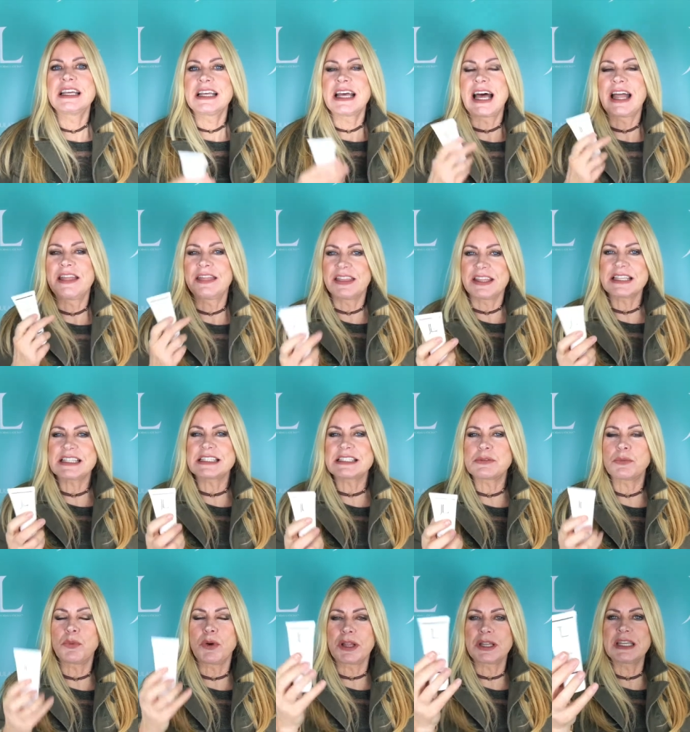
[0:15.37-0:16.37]
and this
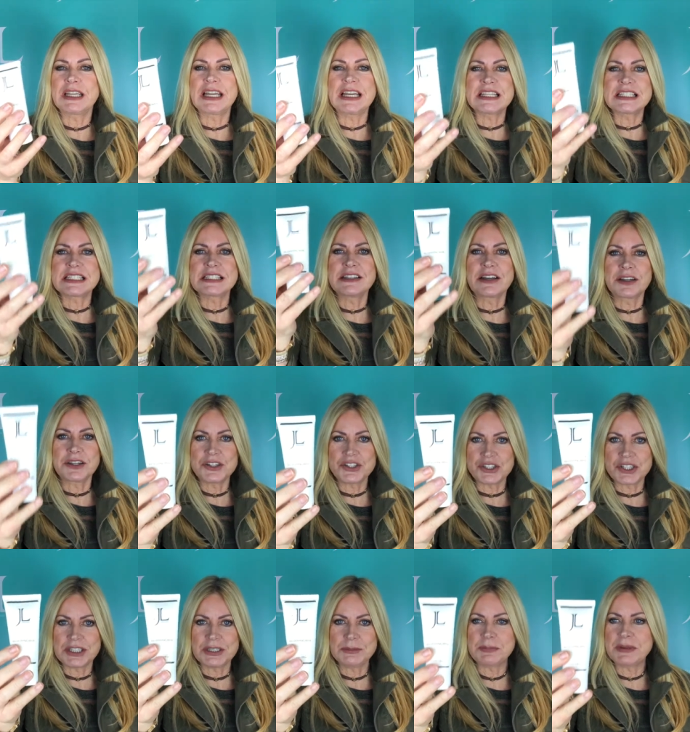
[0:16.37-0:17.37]
one is
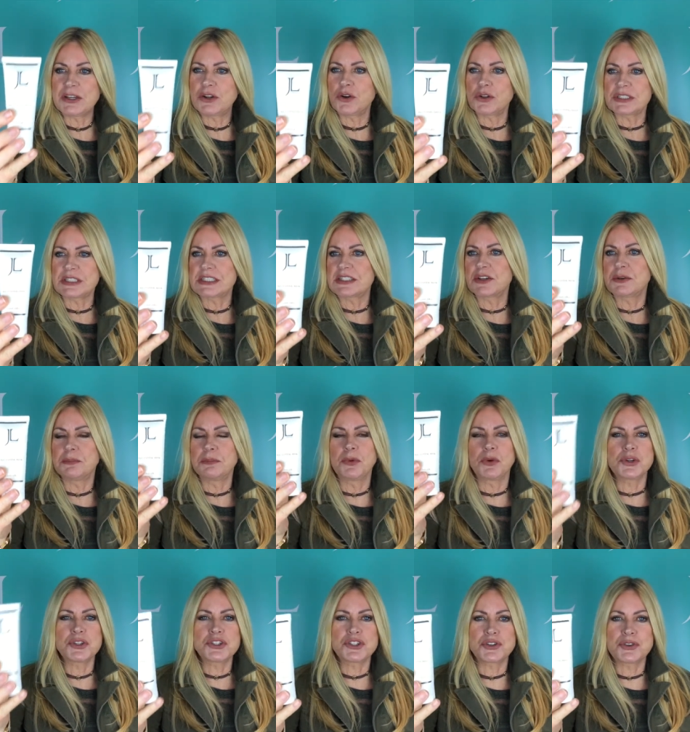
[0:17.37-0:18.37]
nourishing because it's got
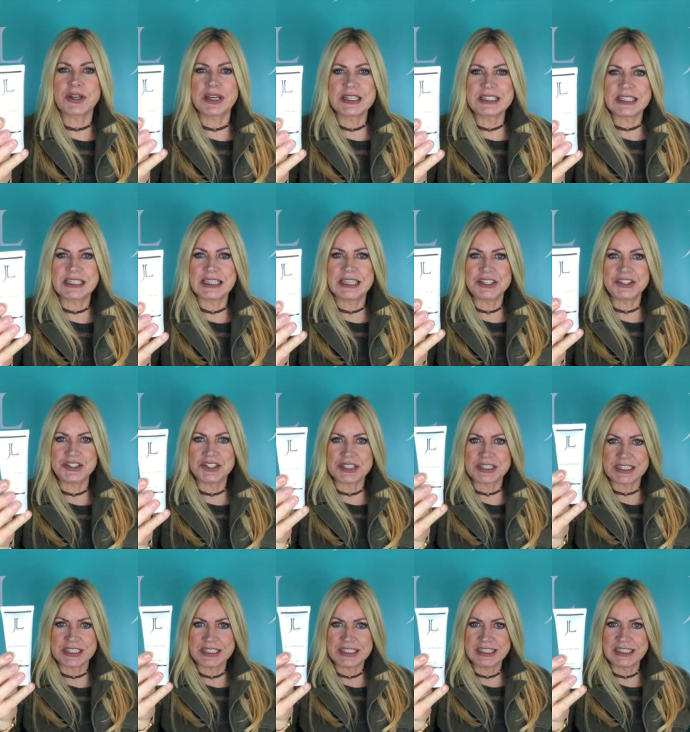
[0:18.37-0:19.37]
moisturising
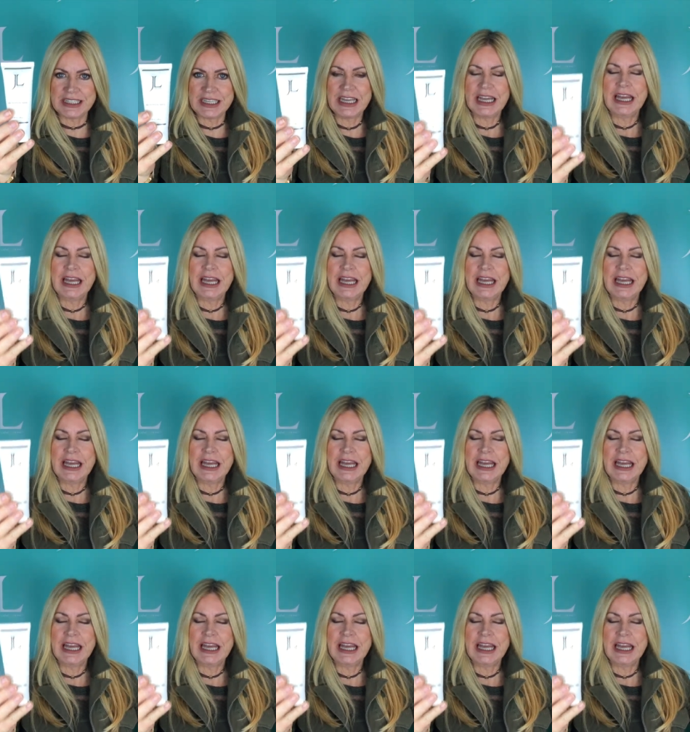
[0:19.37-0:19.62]
agents in it